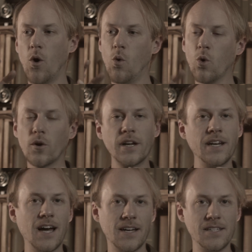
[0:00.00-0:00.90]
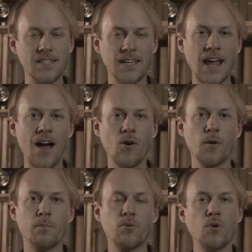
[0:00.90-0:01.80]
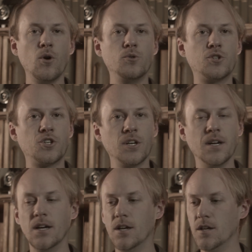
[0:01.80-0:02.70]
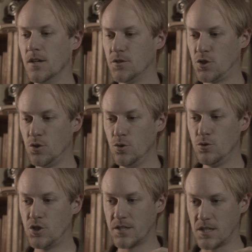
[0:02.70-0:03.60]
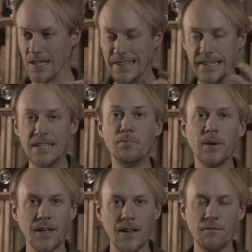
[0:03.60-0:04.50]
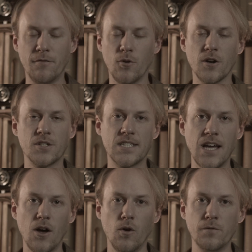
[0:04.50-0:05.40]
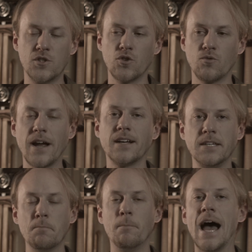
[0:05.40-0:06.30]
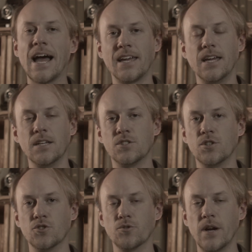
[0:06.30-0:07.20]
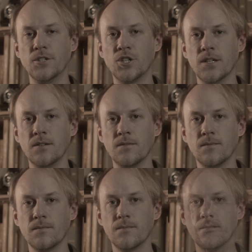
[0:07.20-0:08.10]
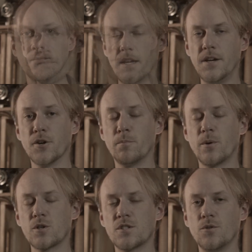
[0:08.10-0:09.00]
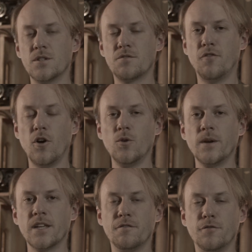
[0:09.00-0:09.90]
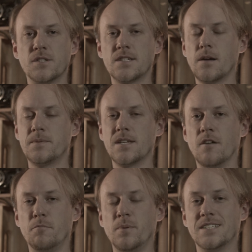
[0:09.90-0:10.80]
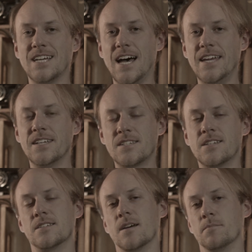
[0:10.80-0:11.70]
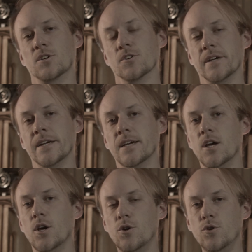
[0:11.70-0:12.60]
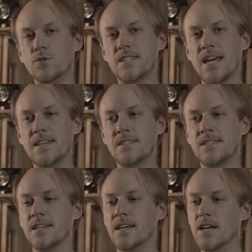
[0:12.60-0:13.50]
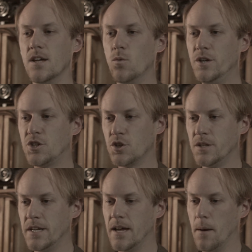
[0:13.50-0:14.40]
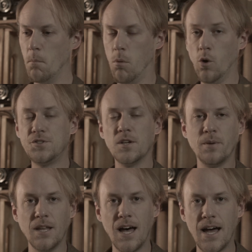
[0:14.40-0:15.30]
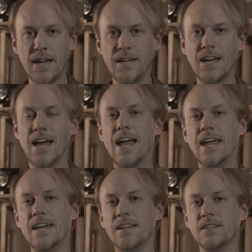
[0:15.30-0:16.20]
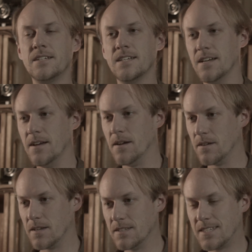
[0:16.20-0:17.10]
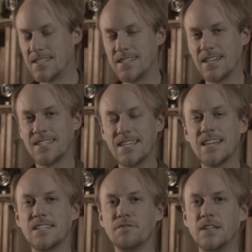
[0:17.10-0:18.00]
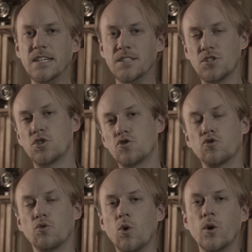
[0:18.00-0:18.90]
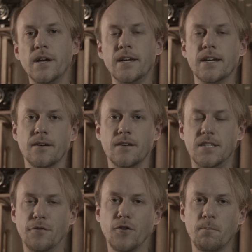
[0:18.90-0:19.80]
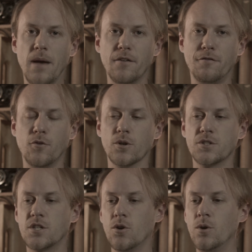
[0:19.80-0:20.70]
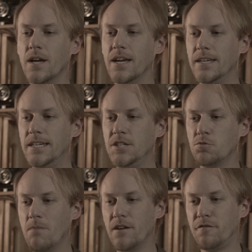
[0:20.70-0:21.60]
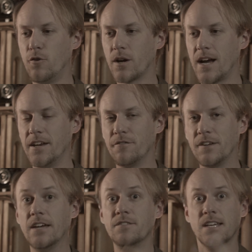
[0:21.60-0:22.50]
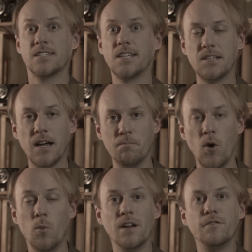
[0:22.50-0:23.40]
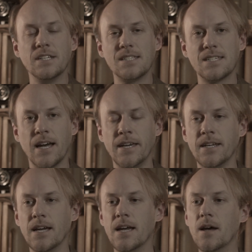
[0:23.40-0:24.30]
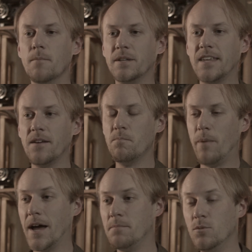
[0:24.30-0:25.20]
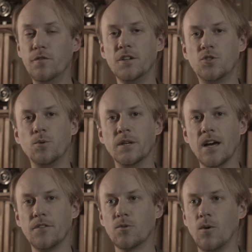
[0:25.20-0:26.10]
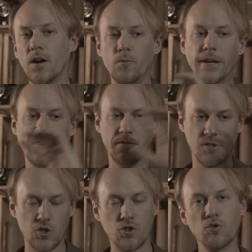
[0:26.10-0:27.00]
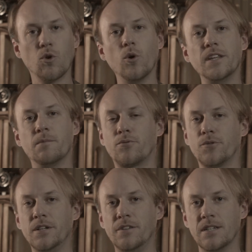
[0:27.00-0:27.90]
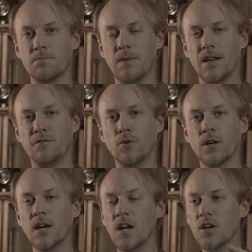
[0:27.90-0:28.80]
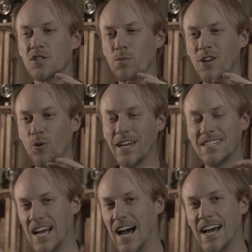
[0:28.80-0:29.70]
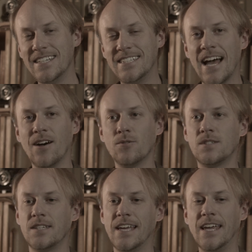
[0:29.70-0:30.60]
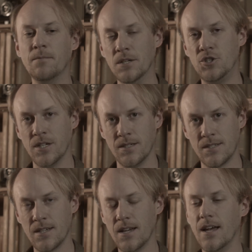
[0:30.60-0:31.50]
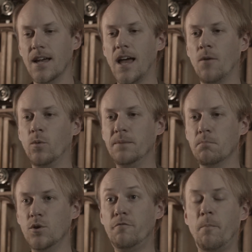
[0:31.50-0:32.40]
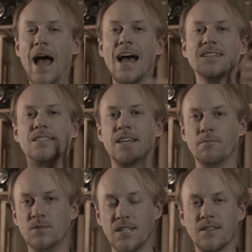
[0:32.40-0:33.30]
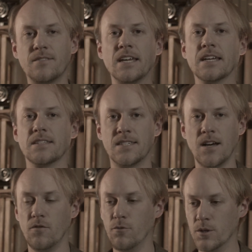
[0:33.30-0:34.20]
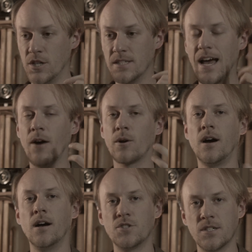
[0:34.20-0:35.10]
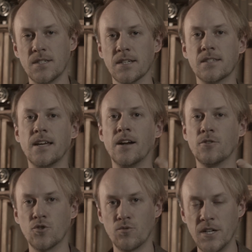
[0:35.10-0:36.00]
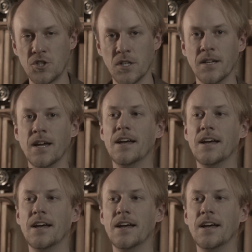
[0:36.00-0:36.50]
organizing our approach to just leaping for ourselves directly back into duration. Here, Bergson is following in the footsteps of Plotinus to some degree, who says we should multiply and successively destroy different metaphors. So each metaphor kind of gives us a moment of insight, but then by moving to another one, we can destroy the previous metaphor so we don't get tied down to the images, and we move past them to the thing itself, which is our consciousness and our duration